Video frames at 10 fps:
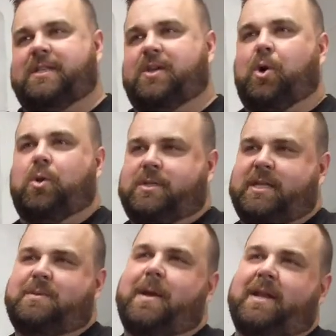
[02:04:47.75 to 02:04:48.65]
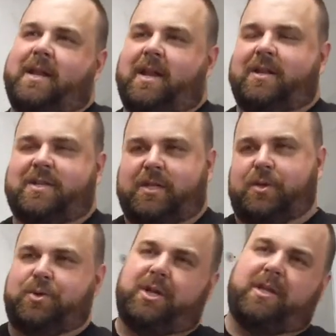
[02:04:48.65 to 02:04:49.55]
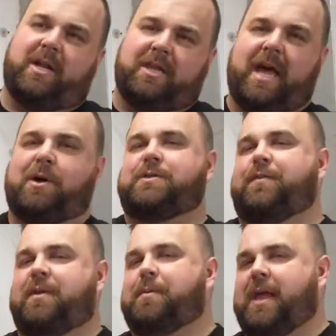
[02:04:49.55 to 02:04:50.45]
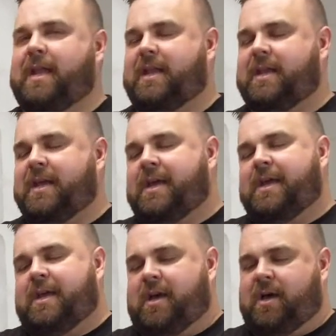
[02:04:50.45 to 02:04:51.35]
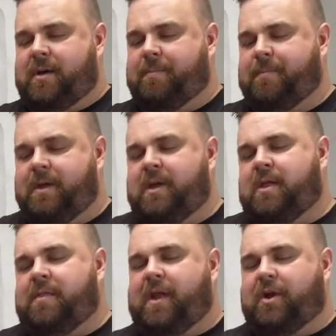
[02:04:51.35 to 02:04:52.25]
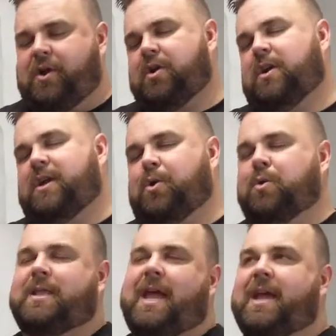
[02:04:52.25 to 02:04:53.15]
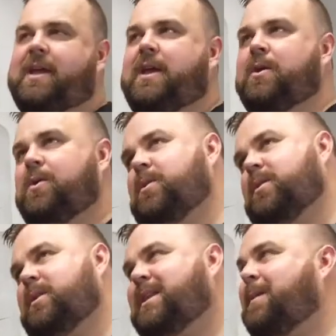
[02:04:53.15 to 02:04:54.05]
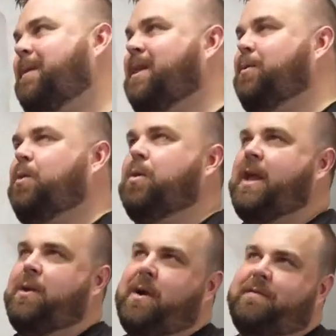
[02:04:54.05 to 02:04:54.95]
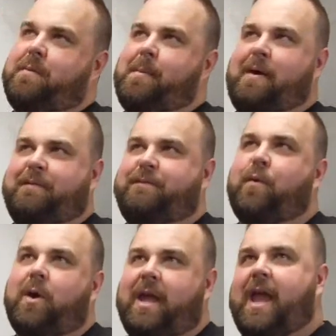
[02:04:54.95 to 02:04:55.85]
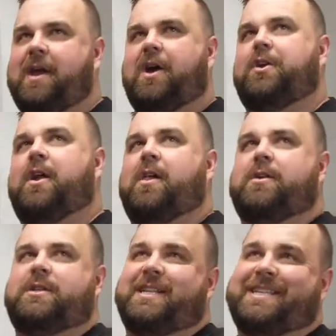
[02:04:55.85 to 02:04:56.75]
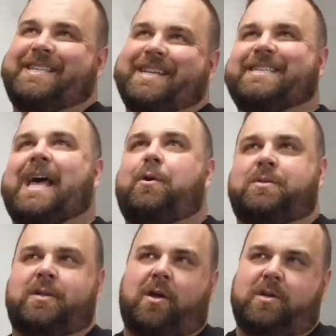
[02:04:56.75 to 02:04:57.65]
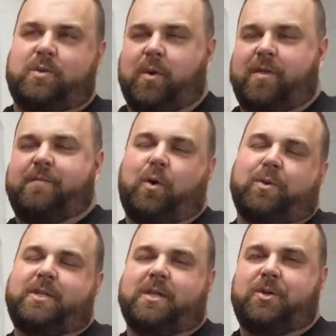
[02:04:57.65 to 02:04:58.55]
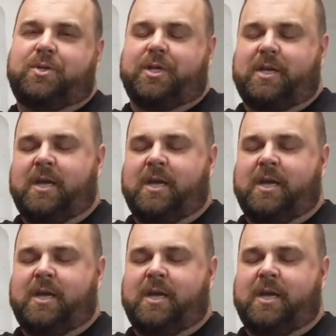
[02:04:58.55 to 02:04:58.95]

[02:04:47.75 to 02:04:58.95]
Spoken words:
It's gold suspended in a solution that allows for the plating. Their current gold tank typically will hold anywhere from about $4,800 to $6,000 worth of gold solution.